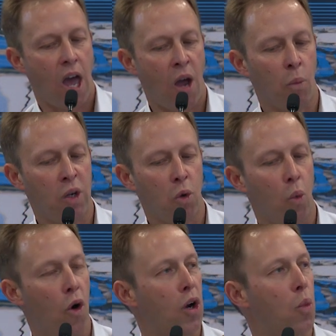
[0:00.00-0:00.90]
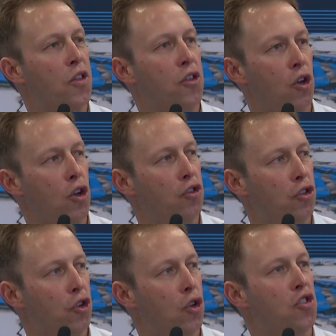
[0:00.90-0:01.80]
and we will work with you to
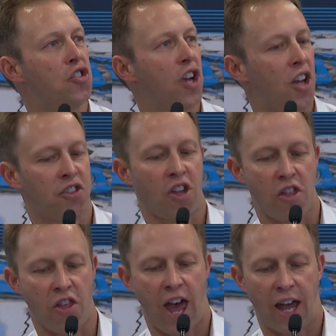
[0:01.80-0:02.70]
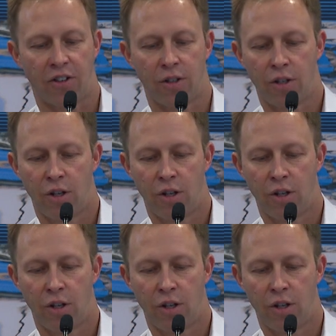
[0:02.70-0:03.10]
do just that.